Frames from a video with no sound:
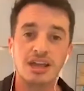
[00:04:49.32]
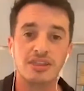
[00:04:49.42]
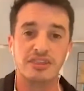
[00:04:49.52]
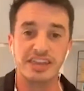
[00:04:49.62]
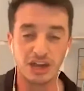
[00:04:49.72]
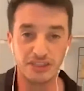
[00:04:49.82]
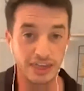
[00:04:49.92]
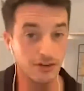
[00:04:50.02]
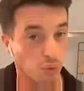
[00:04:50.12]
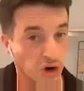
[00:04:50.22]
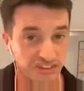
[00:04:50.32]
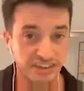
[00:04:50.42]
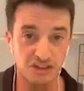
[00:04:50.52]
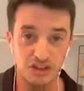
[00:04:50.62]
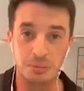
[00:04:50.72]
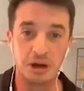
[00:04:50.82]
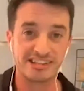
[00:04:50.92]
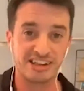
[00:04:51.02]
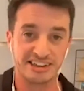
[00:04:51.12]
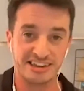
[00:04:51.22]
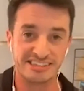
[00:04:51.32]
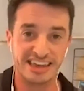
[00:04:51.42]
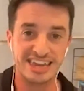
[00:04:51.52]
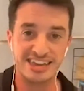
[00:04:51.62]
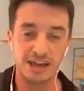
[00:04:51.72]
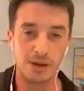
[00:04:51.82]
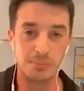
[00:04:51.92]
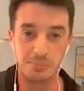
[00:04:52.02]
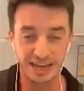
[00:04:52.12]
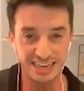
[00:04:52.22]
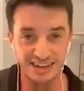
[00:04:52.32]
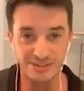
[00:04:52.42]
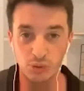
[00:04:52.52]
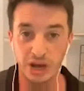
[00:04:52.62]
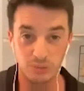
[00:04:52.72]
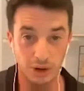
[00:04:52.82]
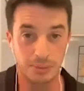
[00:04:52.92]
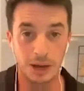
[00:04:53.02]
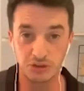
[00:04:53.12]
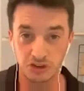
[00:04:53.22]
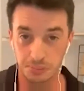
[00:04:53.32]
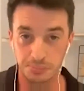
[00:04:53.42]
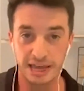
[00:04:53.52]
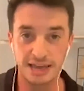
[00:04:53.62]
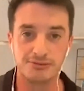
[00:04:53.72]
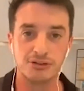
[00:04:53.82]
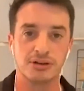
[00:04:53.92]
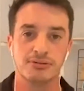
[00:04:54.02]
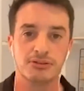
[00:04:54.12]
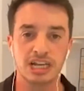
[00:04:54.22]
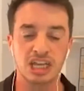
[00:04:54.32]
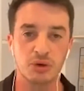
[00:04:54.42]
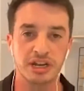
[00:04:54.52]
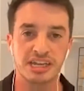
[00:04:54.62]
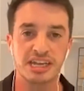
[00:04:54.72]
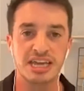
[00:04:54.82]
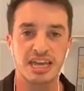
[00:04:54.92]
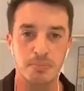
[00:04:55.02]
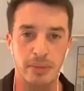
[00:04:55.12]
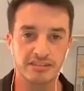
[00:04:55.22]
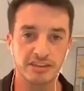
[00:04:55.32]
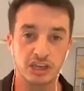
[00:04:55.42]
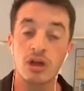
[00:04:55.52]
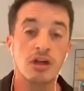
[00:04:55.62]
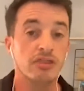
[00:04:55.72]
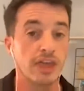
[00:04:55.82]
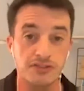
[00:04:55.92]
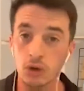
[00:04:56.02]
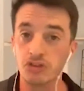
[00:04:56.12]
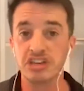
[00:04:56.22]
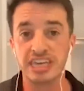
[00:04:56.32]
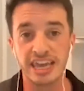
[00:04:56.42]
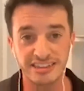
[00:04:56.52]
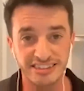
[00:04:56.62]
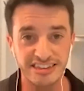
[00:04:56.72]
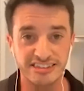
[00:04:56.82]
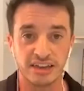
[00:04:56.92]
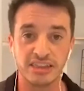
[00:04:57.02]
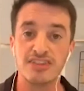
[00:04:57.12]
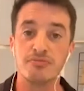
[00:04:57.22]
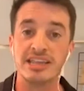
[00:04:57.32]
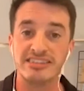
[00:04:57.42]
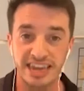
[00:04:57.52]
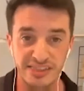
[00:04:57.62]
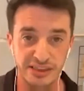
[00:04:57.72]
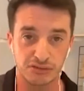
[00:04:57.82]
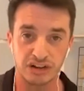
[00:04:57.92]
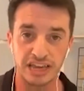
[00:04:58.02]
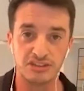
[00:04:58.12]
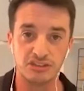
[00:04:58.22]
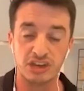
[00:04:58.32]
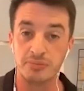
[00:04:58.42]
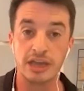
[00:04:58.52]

They, you know, they, they've worked together in the past, like I say, um, back in when, when Pep was a player for, for Leo in, in Mexico. They've coached against each other. They've maintained this relationship.